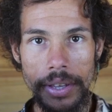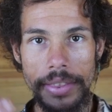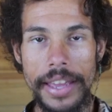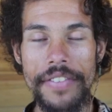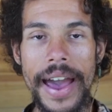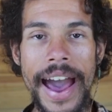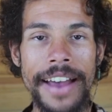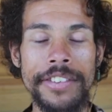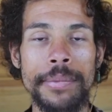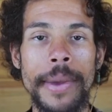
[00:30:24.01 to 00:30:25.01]
They have
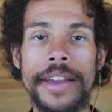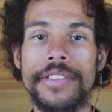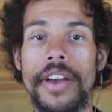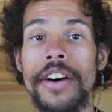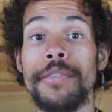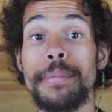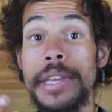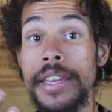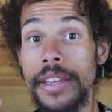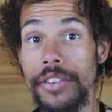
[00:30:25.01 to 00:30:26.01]
aspects of
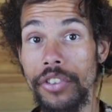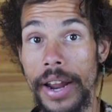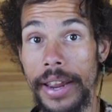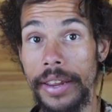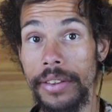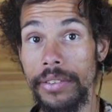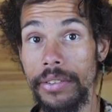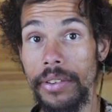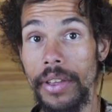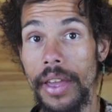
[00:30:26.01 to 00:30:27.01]
being dragons.